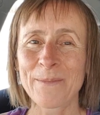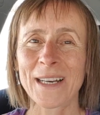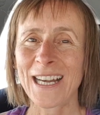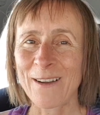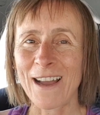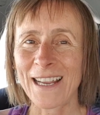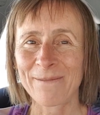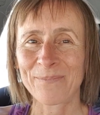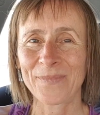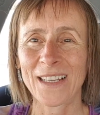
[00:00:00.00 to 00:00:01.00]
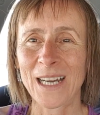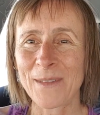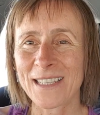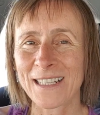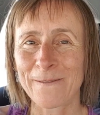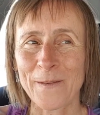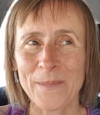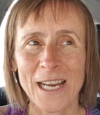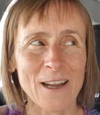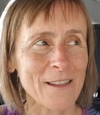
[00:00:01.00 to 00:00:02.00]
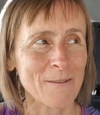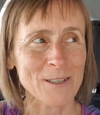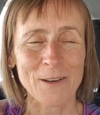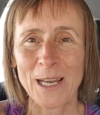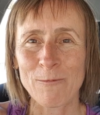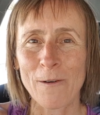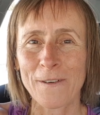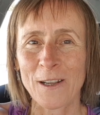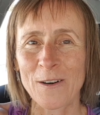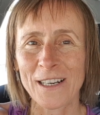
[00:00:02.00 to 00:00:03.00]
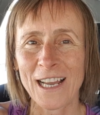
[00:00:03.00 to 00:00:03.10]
But anyway, that's enough from me, otherwise I'll keep waffling on.